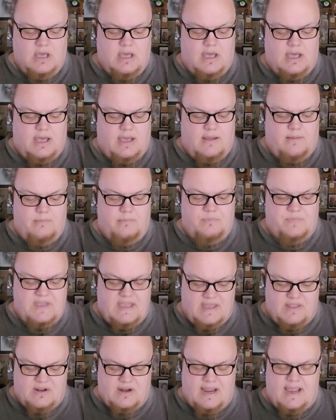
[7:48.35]

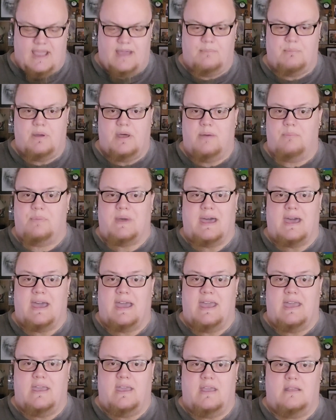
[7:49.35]
The other hand pump
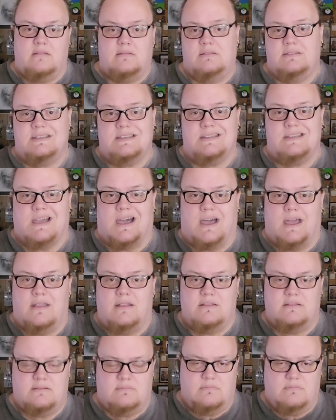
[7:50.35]
I did not